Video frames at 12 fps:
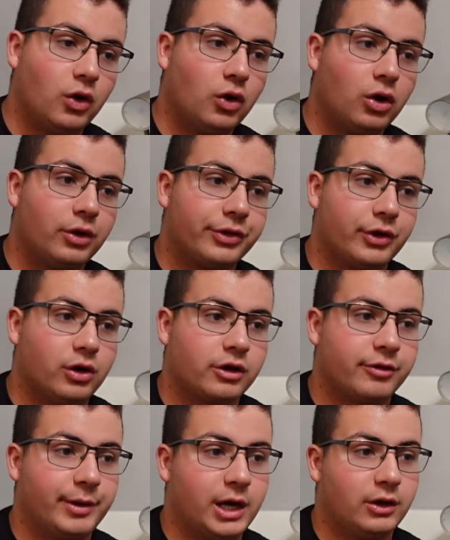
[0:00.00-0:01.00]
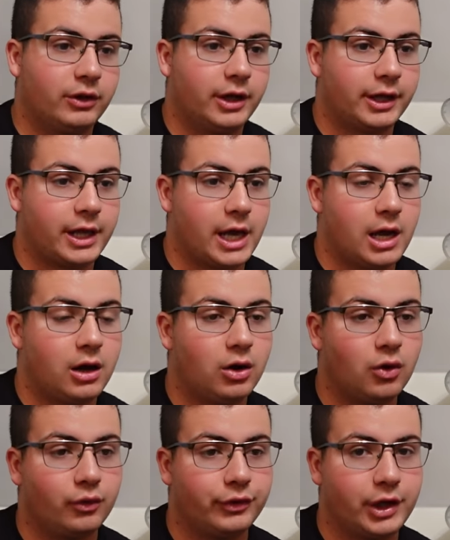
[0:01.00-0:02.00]
all talked about like
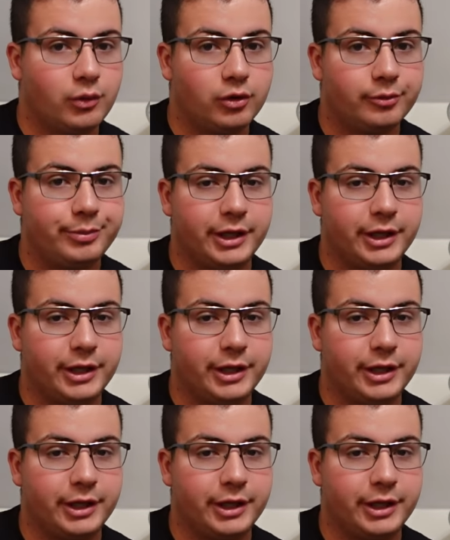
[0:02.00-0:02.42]
how they would